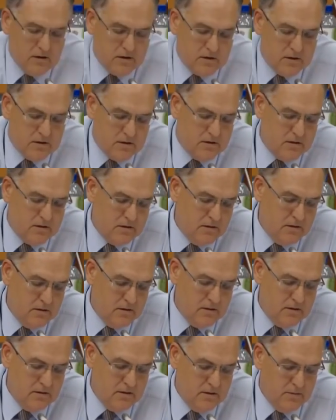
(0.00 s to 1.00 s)
costs
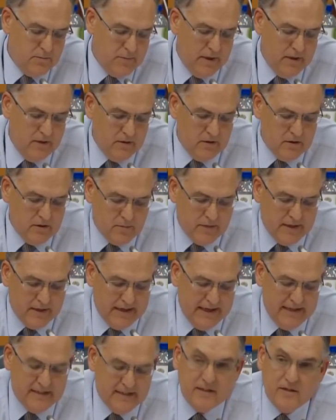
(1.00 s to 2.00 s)
ballooned by
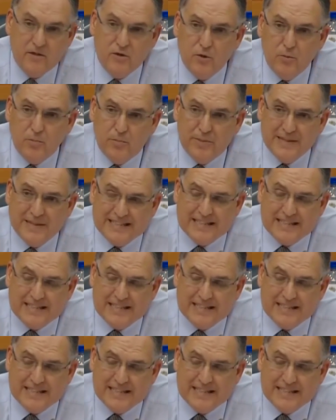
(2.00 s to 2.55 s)
82%